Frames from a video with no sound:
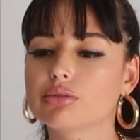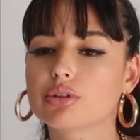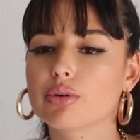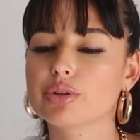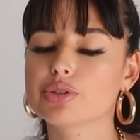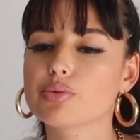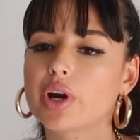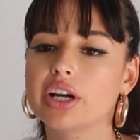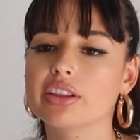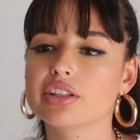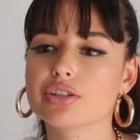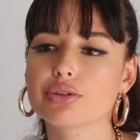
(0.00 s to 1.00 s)
going to
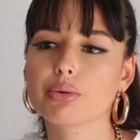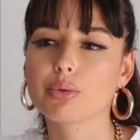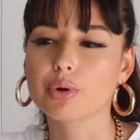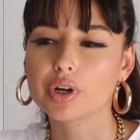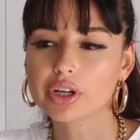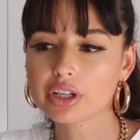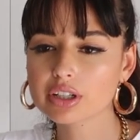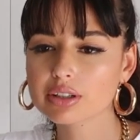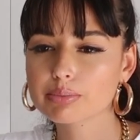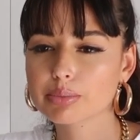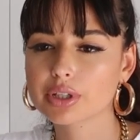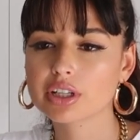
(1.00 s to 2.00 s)
wear this to work,
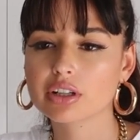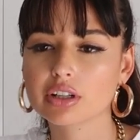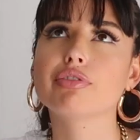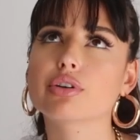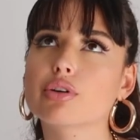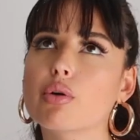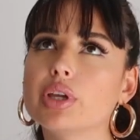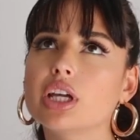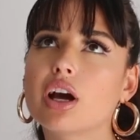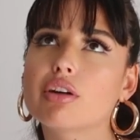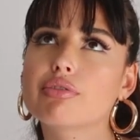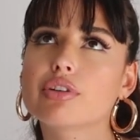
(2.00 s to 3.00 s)
but if you're going
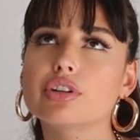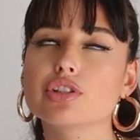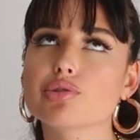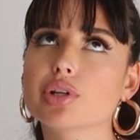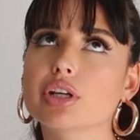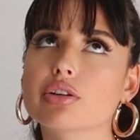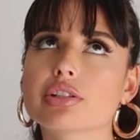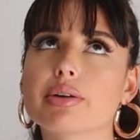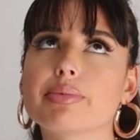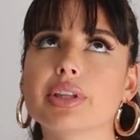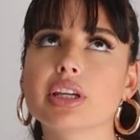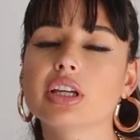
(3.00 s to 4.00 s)
out for a drink or
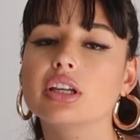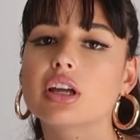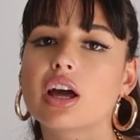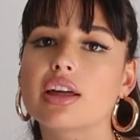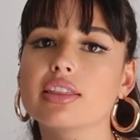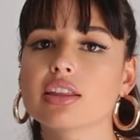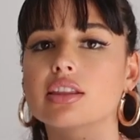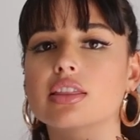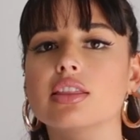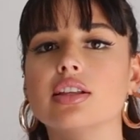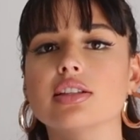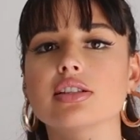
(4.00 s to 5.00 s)
something, I think
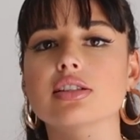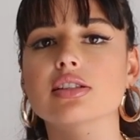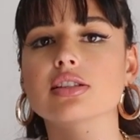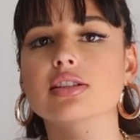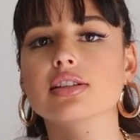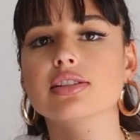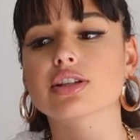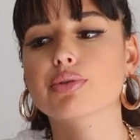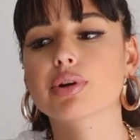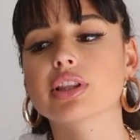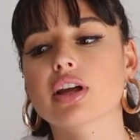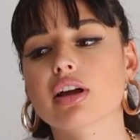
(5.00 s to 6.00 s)
this is a great